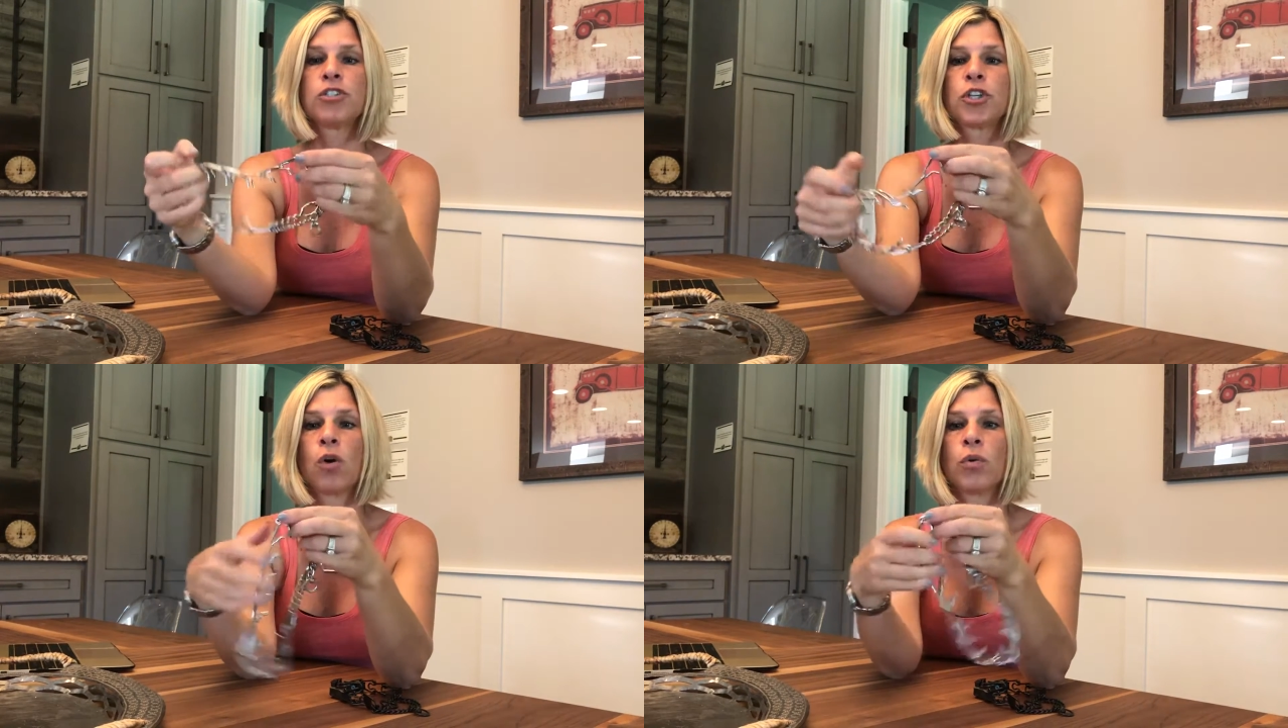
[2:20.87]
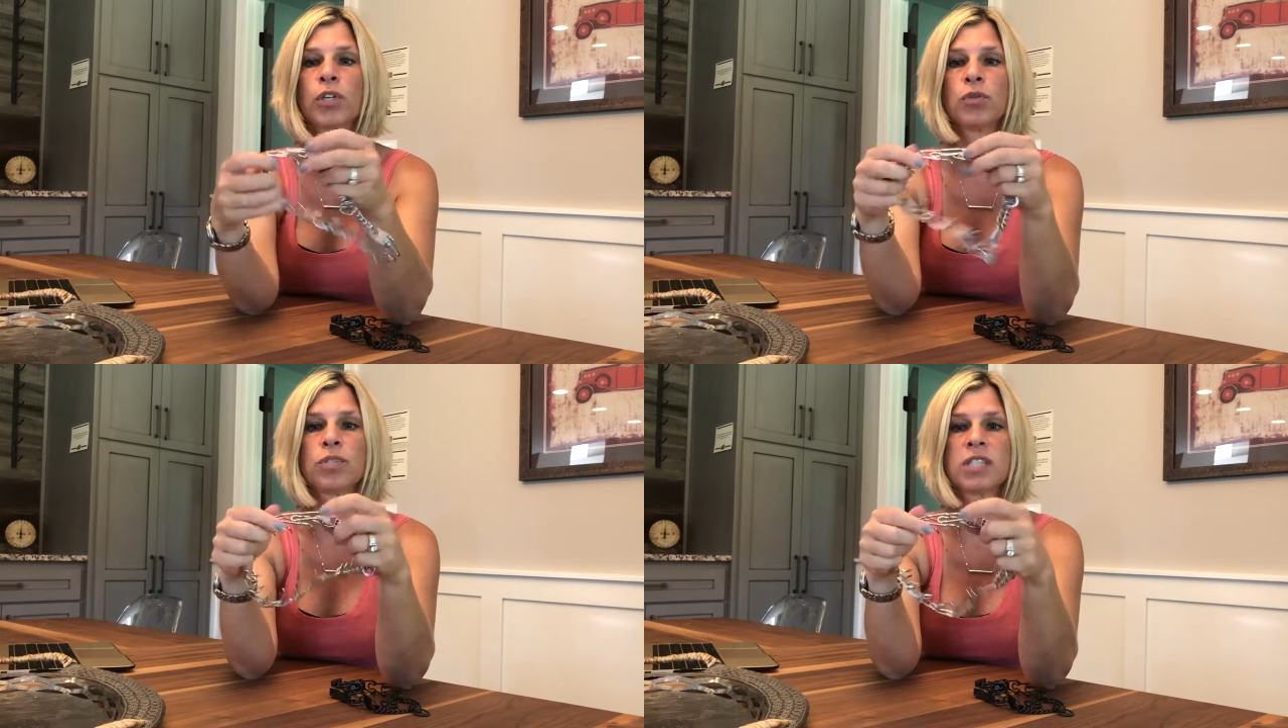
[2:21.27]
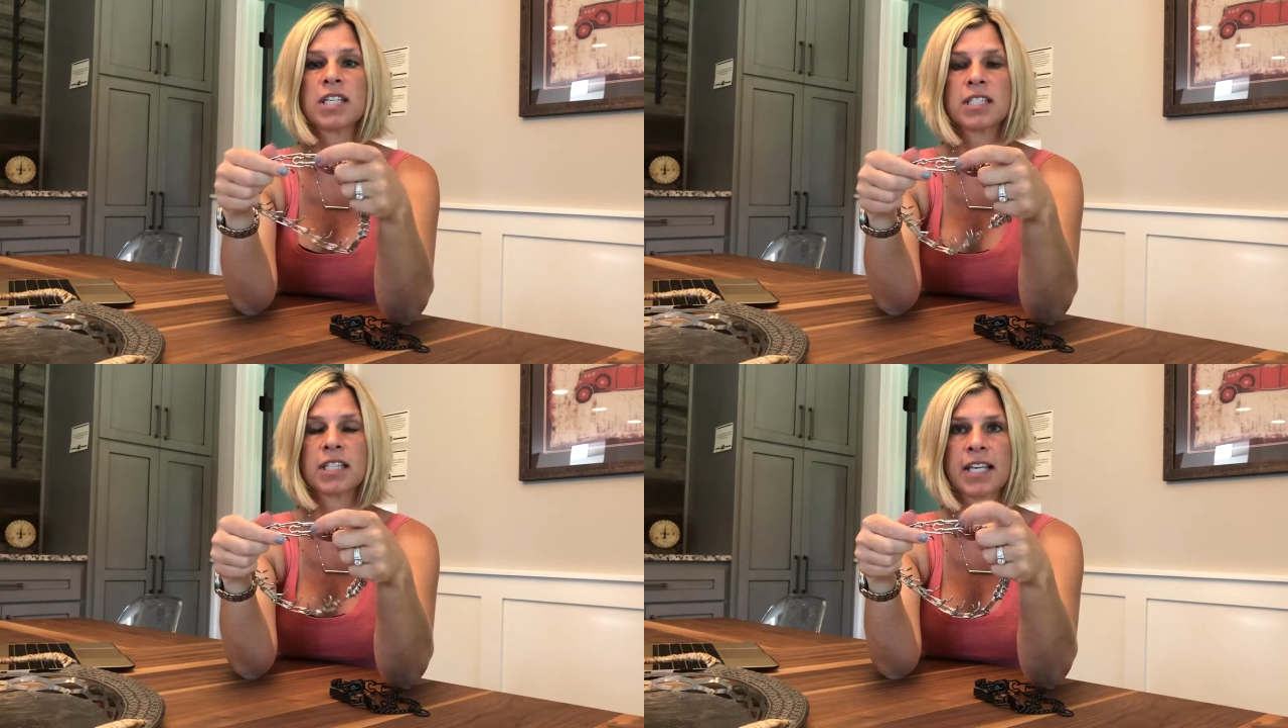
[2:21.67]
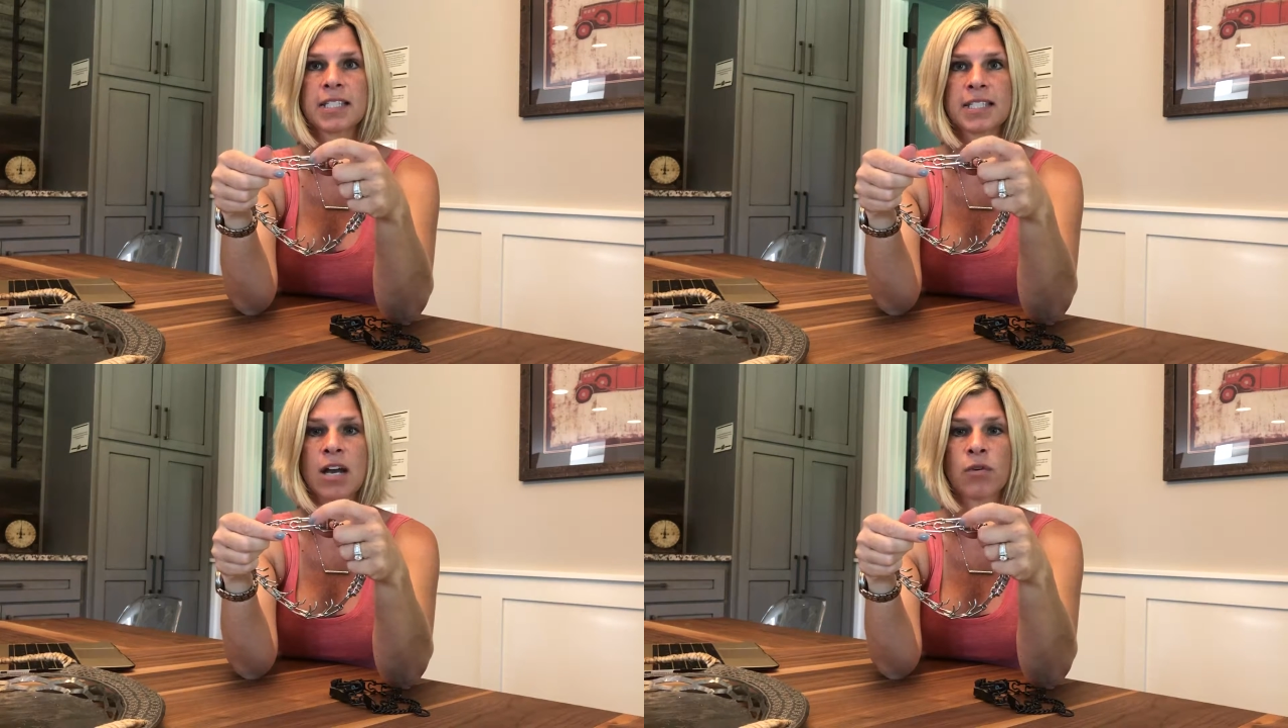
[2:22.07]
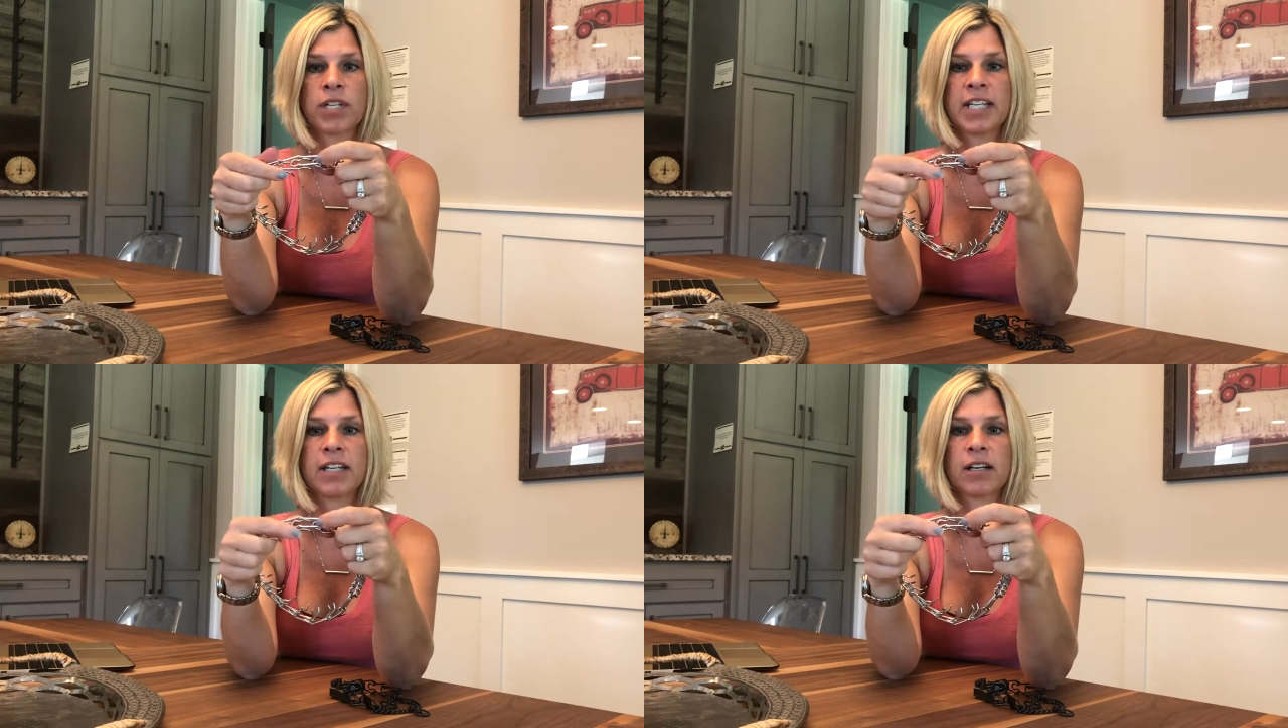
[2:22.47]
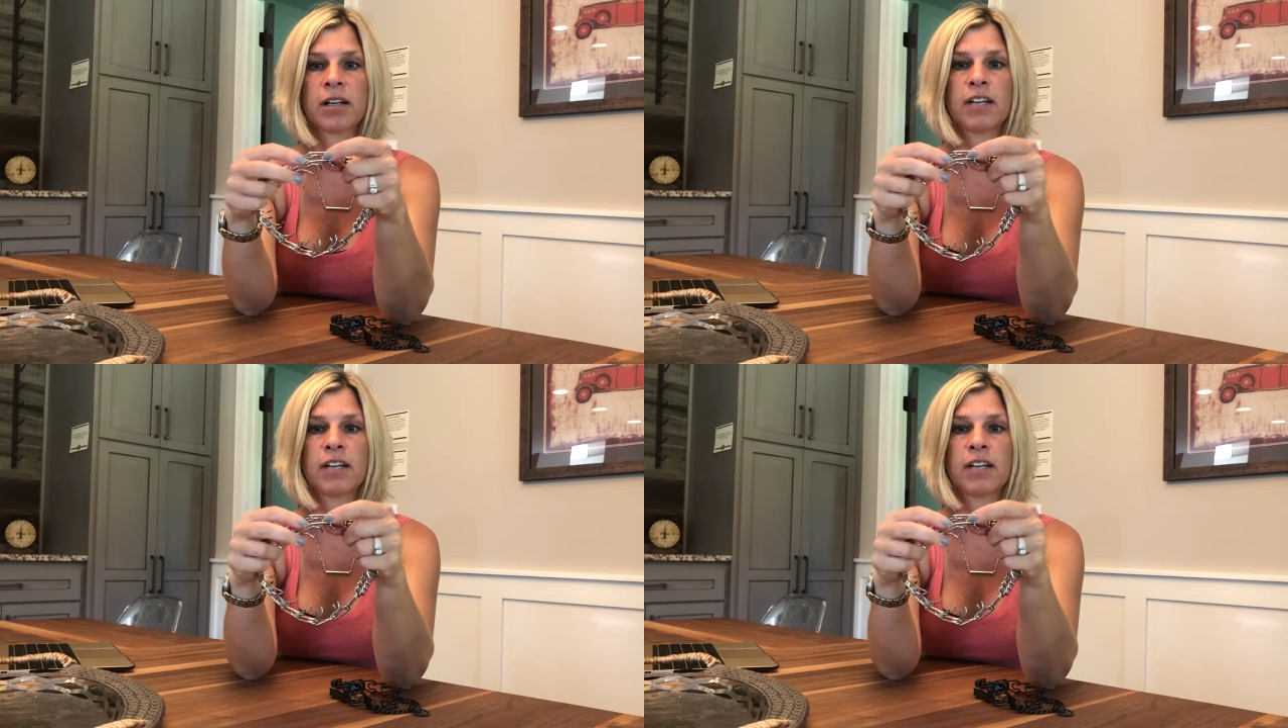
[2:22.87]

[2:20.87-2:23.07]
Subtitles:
Don't use these links down here.